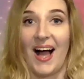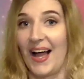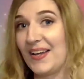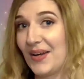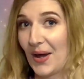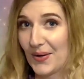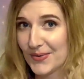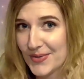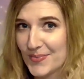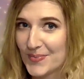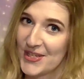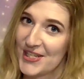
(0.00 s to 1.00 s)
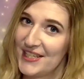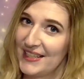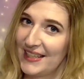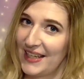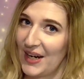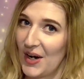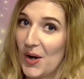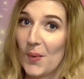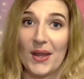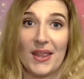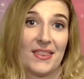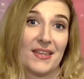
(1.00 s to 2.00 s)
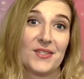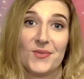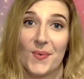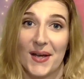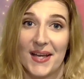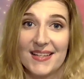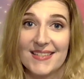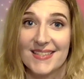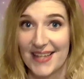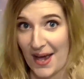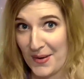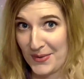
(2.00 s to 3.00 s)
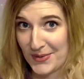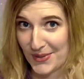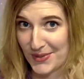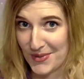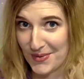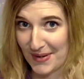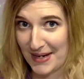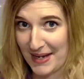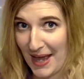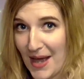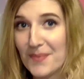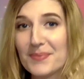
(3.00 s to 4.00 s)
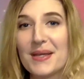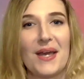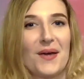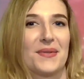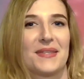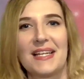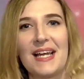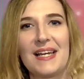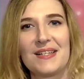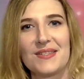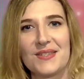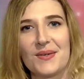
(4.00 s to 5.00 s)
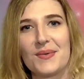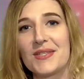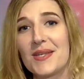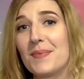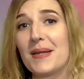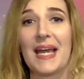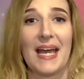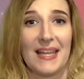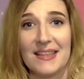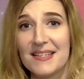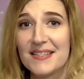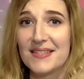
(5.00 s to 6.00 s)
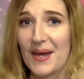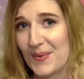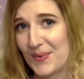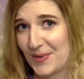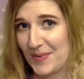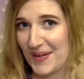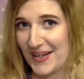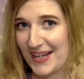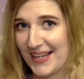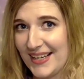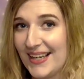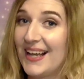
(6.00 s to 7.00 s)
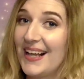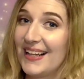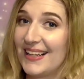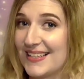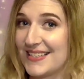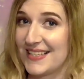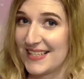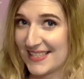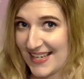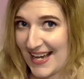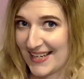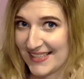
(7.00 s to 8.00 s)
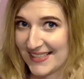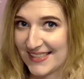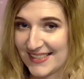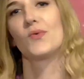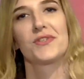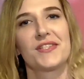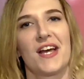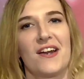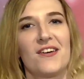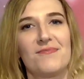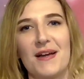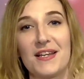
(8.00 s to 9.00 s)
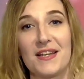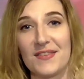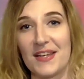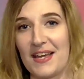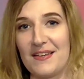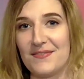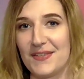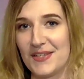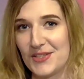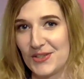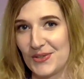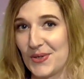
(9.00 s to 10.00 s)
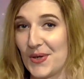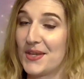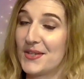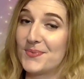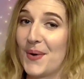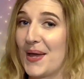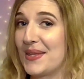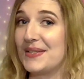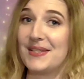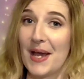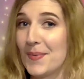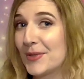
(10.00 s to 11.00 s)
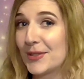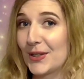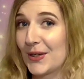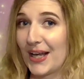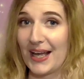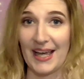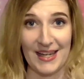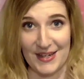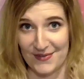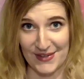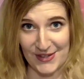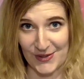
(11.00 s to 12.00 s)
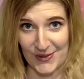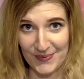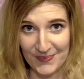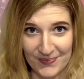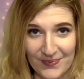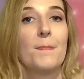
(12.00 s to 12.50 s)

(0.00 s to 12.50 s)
Hi dolls, Brittany here with this week's Stardoll Social Recap, here with the latest on what's happening in the Stardoll community. Let's get started. We'll start off by giving a feature to this rather dapper looking individual.